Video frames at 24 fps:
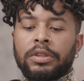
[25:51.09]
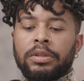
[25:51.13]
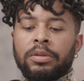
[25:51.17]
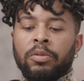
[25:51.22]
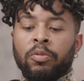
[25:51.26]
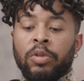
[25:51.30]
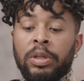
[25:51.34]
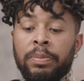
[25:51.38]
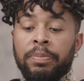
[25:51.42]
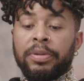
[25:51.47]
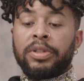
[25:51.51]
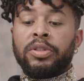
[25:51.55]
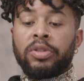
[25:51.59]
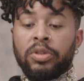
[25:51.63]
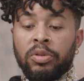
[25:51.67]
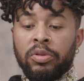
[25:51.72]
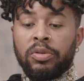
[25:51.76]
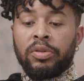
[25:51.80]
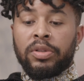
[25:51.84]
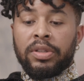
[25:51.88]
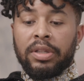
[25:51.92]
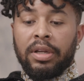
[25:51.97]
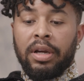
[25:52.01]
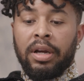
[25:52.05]

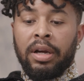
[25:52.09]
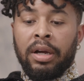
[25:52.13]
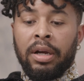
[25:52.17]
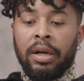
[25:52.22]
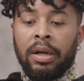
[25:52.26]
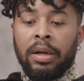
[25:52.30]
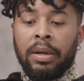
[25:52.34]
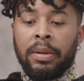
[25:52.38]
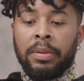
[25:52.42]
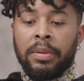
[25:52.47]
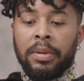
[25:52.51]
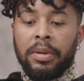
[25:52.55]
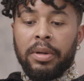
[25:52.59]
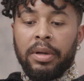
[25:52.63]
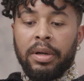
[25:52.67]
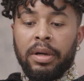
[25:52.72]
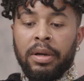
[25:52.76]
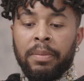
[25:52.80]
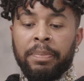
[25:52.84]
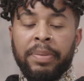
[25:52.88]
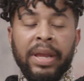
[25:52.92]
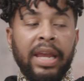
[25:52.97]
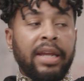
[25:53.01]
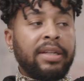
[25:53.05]
reproduce
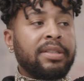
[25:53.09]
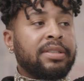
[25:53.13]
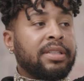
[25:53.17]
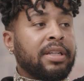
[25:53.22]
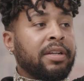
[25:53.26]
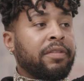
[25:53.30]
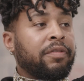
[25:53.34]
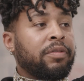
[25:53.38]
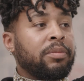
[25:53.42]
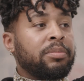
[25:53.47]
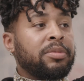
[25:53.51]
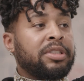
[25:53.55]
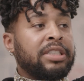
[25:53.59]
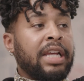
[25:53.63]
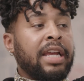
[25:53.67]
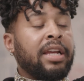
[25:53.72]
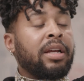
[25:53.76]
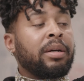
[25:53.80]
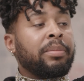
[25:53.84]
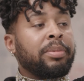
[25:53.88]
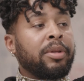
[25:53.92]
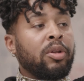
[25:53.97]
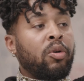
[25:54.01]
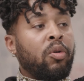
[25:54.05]
a painting from
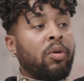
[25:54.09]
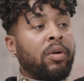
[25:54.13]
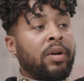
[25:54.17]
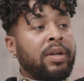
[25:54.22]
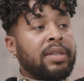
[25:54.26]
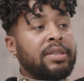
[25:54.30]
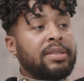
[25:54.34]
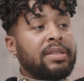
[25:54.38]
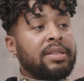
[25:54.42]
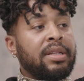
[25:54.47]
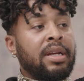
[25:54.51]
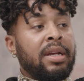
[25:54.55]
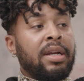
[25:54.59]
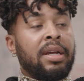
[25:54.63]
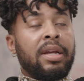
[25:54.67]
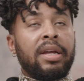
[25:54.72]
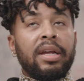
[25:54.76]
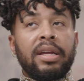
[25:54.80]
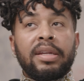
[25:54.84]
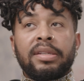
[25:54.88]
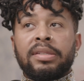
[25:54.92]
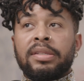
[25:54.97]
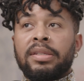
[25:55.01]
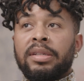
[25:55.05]
Jacob Lawrence.
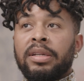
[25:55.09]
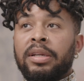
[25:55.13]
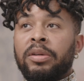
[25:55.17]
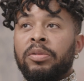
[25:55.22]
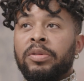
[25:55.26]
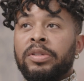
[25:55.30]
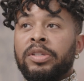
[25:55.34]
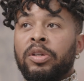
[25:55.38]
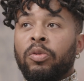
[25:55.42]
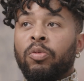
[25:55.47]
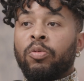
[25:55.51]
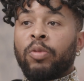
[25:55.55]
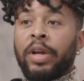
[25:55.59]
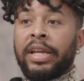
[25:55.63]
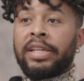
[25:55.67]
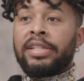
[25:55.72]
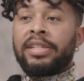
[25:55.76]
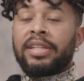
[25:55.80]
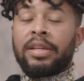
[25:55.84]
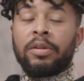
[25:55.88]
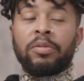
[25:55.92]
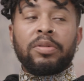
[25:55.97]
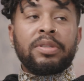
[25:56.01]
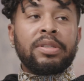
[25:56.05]
It
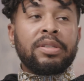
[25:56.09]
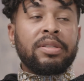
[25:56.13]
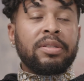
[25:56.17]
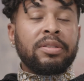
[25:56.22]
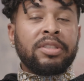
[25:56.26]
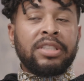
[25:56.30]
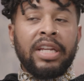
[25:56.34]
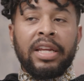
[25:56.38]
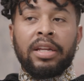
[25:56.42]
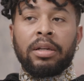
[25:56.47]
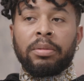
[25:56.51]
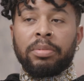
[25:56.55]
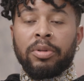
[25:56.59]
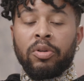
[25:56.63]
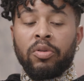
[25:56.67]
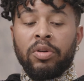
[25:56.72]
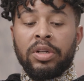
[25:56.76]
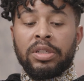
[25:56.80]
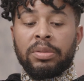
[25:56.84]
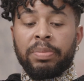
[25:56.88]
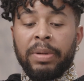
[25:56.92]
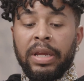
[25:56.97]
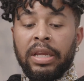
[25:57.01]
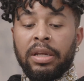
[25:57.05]
was Jacob
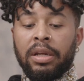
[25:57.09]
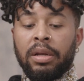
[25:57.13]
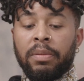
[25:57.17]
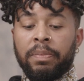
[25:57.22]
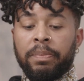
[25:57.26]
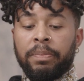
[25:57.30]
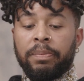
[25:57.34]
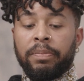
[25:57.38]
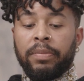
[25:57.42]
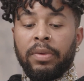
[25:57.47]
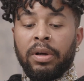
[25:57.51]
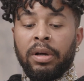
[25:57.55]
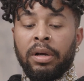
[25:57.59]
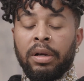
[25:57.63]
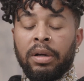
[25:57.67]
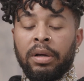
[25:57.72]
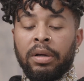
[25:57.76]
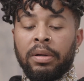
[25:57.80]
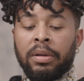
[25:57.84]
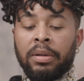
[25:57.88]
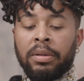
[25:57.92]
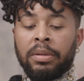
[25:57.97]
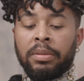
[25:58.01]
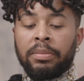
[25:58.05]
Lawrence painted
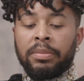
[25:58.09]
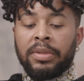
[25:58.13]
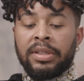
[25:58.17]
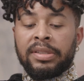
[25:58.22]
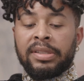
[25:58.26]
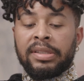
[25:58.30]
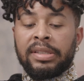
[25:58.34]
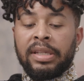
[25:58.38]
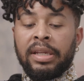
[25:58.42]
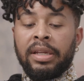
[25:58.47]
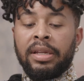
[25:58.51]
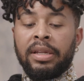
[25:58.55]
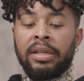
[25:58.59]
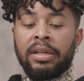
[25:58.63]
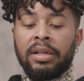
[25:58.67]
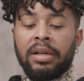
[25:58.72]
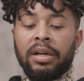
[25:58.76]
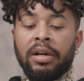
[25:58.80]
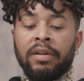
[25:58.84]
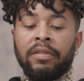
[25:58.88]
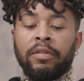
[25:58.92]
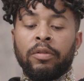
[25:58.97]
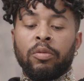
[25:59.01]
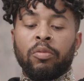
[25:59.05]
a scene
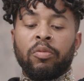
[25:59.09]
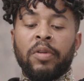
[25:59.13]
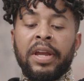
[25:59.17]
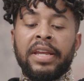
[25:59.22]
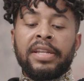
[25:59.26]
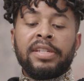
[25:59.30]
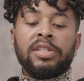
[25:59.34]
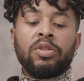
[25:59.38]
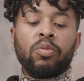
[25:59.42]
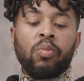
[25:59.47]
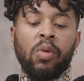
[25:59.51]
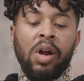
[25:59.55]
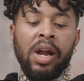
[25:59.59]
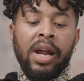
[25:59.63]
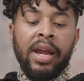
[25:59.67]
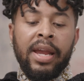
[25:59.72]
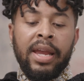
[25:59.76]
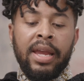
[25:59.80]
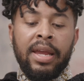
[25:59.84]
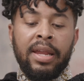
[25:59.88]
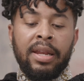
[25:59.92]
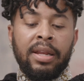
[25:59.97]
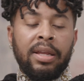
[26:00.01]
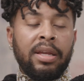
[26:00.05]
of a race
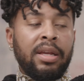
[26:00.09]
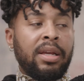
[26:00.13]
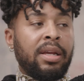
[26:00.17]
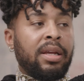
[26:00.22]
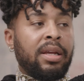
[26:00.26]
riot